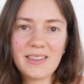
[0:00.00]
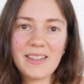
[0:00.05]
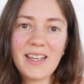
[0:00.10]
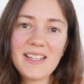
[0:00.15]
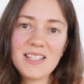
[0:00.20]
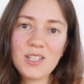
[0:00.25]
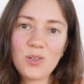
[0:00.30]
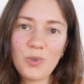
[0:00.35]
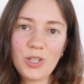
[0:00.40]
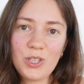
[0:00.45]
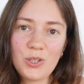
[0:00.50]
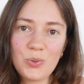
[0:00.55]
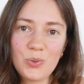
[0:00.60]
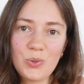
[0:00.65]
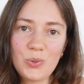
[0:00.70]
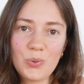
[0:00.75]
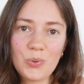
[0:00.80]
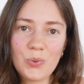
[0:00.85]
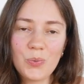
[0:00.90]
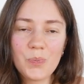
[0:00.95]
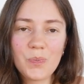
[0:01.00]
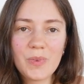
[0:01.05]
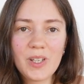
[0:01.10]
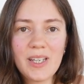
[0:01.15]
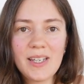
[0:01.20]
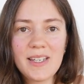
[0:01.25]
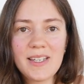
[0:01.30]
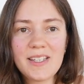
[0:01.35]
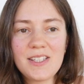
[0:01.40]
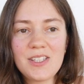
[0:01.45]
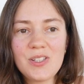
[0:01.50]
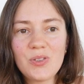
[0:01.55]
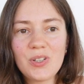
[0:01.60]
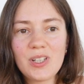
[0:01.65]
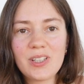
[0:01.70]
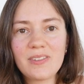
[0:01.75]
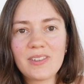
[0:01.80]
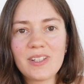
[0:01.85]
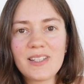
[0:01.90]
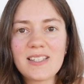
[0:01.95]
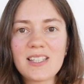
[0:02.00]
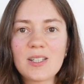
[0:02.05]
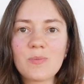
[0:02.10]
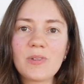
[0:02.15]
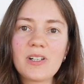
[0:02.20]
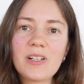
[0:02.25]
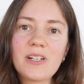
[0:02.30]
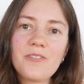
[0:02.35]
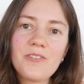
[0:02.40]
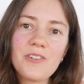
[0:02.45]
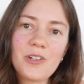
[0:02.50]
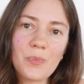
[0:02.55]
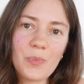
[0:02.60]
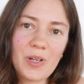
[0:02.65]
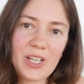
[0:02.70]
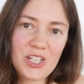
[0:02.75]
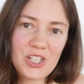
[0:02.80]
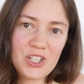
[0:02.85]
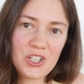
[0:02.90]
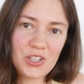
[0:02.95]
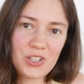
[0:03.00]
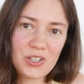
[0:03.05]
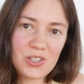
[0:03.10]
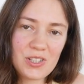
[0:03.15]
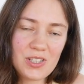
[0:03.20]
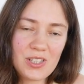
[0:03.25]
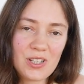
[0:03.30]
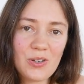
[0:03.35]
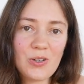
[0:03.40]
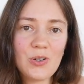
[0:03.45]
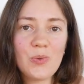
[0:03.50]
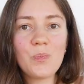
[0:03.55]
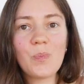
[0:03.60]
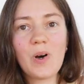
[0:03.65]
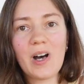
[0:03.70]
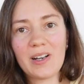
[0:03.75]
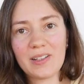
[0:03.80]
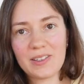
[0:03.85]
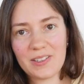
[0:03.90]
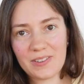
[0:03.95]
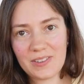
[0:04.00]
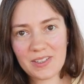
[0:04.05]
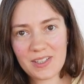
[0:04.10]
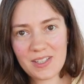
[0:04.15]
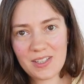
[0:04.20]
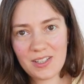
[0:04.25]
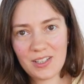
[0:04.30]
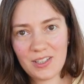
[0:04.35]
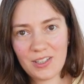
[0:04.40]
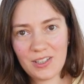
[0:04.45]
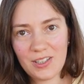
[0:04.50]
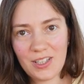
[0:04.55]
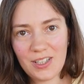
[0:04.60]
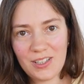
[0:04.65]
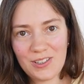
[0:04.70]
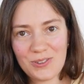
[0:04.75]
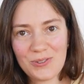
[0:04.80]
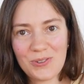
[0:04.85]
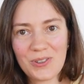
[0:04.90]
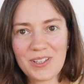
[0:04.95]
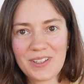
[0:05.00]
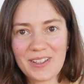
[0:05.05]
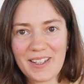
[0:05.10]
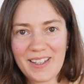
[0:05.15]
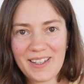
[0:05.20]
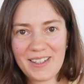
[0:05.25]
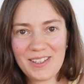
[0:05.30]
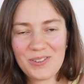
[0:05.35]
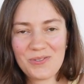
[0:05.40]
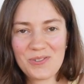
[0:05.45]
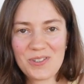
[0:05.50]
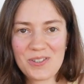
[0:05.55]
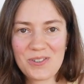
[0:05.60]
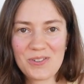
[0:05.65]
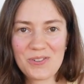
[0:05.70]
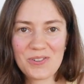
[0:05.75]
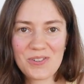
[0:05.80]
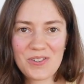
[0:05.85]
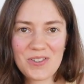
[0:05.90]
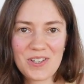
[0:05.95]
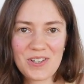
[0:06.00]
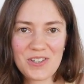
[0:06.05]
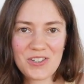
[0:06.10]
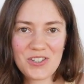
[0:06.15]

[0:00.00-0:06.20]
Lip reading: The other way to do is you can read some affirmations or mantras to connect with your Earth Star